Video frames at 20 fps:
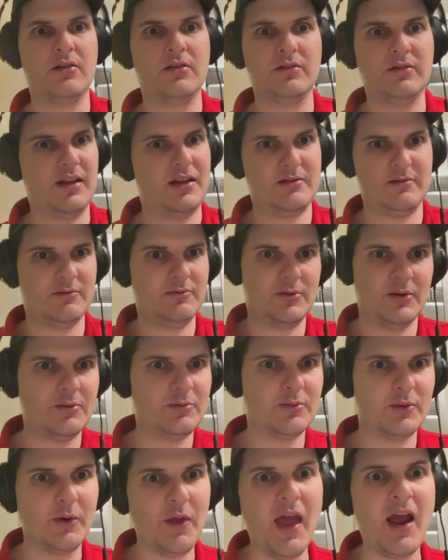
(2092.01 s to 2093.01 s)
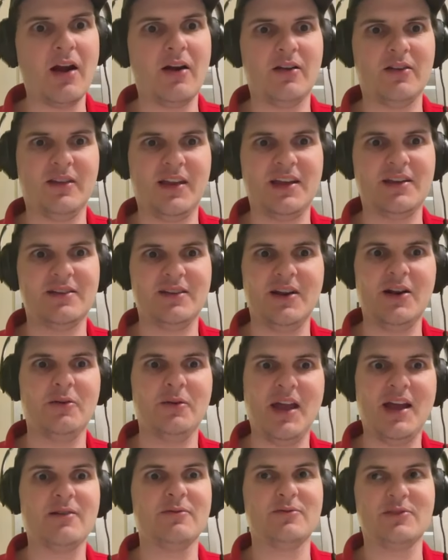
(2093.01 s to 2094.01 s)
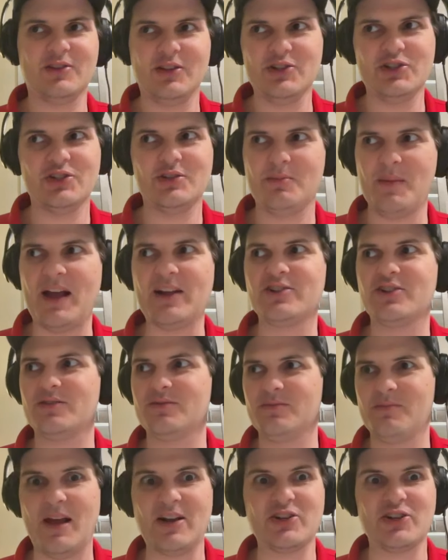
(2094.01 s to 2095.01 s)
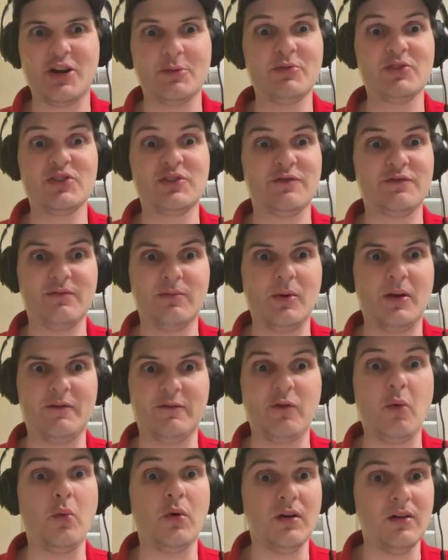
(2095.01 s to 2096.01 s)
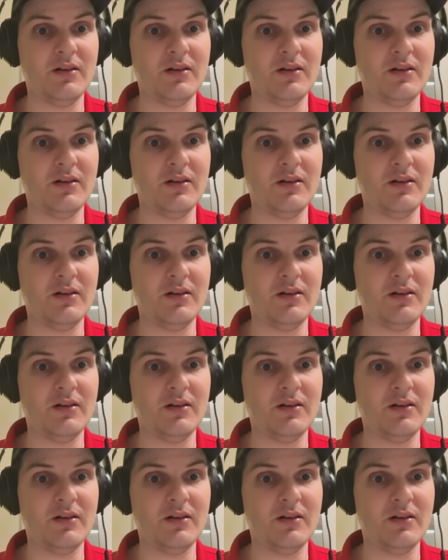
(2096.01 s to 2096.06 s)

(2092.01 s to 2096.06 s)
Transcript: Like, we're, we're there. Like, you know, again, clinched Magic, Magic numbers, what, four